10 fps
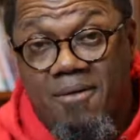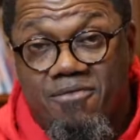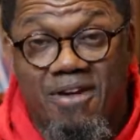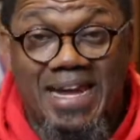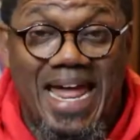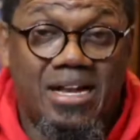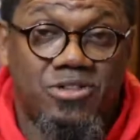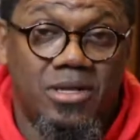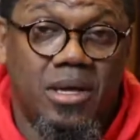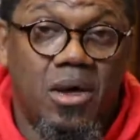
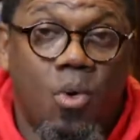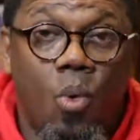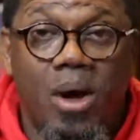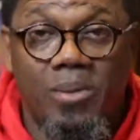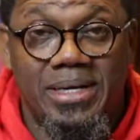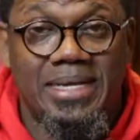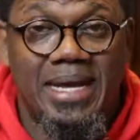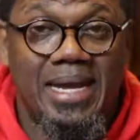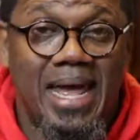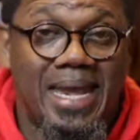financially what we
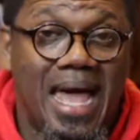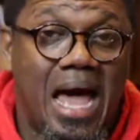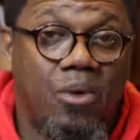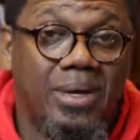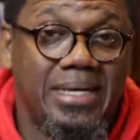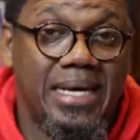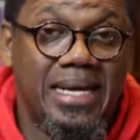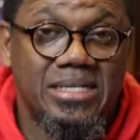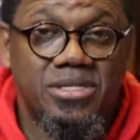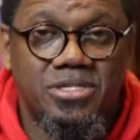did and how we did
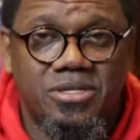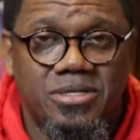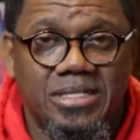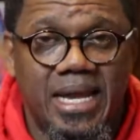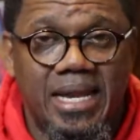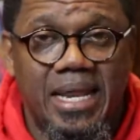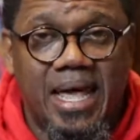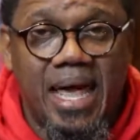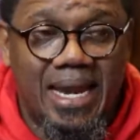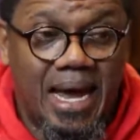as a church. And
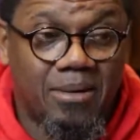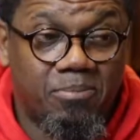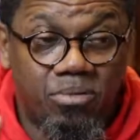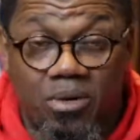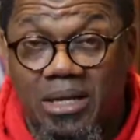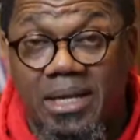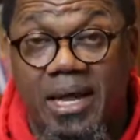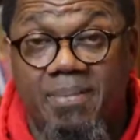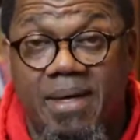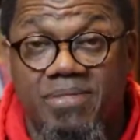I
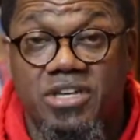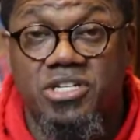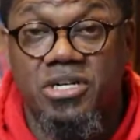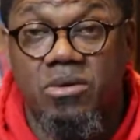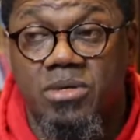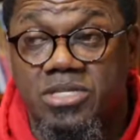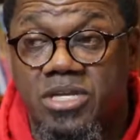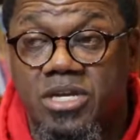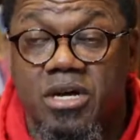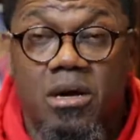proclaimed that this year was a
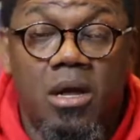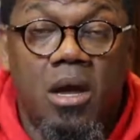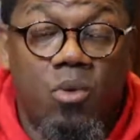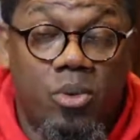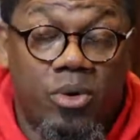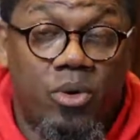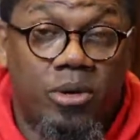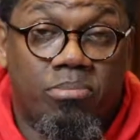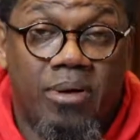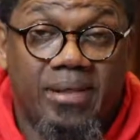year we were going
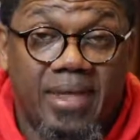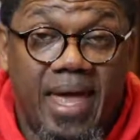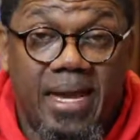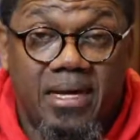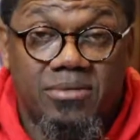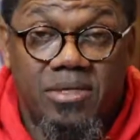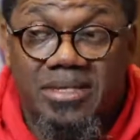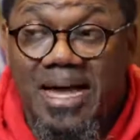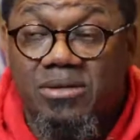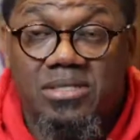to break the
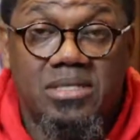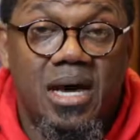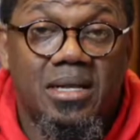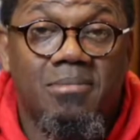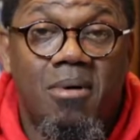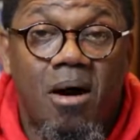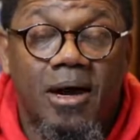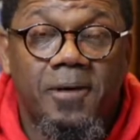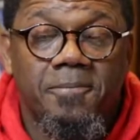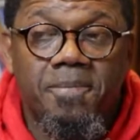$800,000
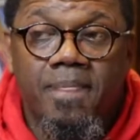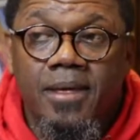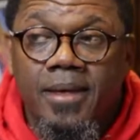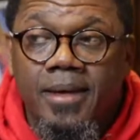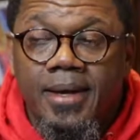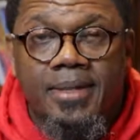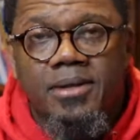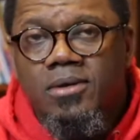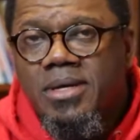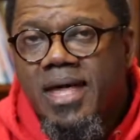mark. And then
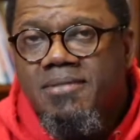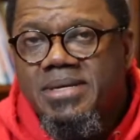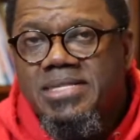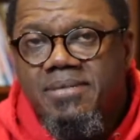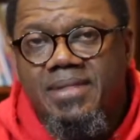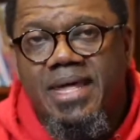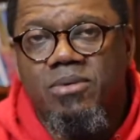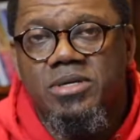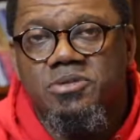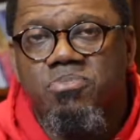the Lord gave me something
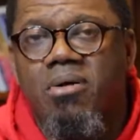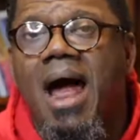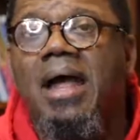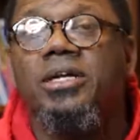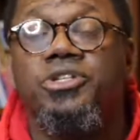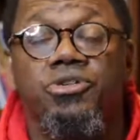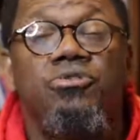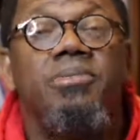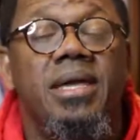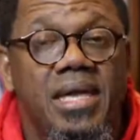that was prior
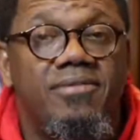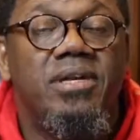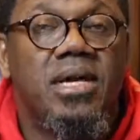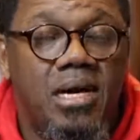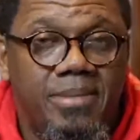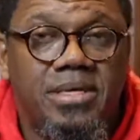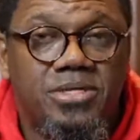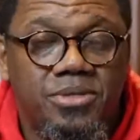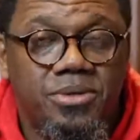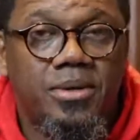to me even coming
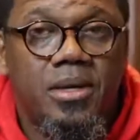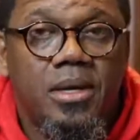to